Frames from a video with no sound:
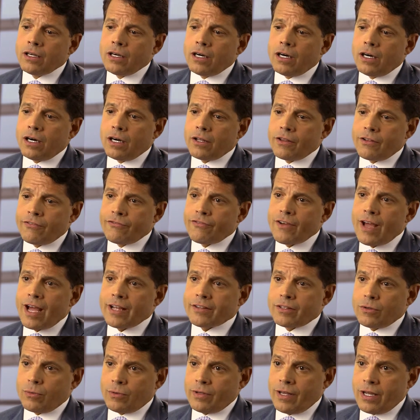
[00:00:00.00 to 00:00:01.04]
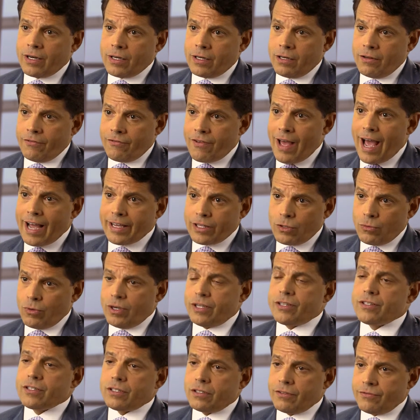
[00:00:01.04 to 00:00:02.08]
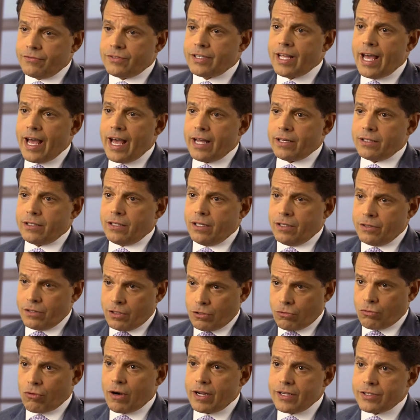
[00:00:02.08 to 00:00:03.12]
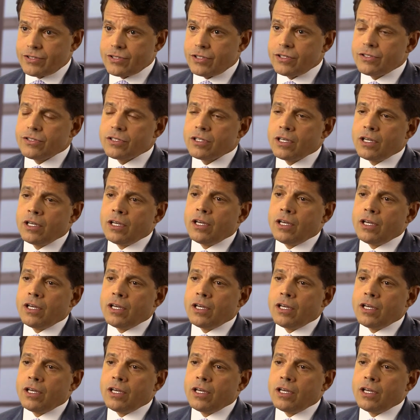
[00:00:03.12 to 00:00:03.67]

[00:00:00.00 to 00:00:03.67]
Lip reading: the fact that we had an evacuation of debt in the crisis,